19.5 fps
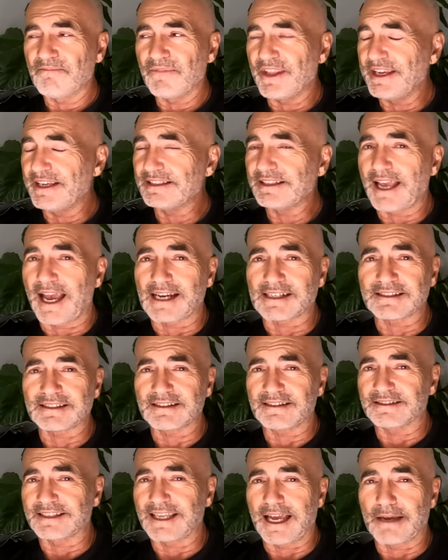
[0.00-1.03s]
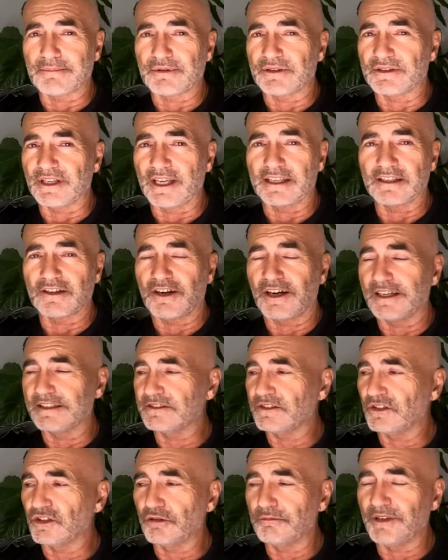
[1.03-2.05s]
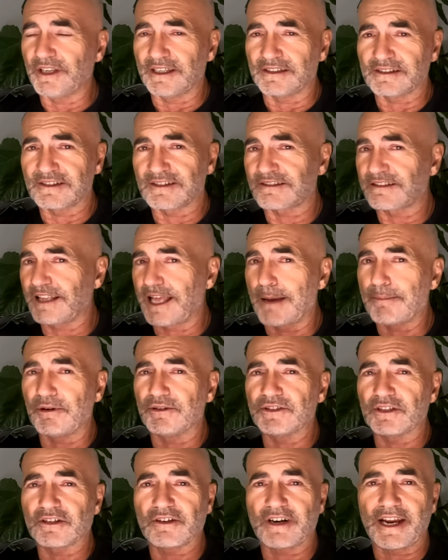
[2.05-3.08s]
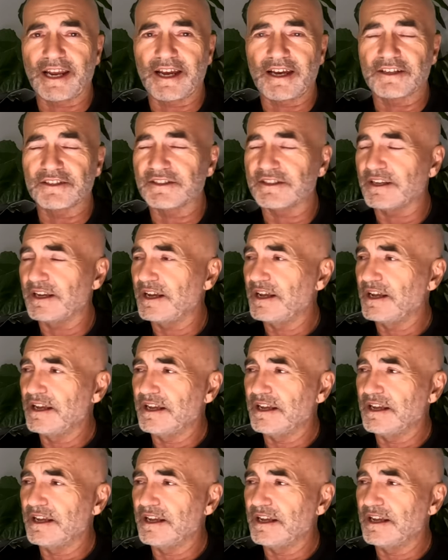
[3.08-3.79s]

These accidents happen, and guys, it could be a slap on the ground.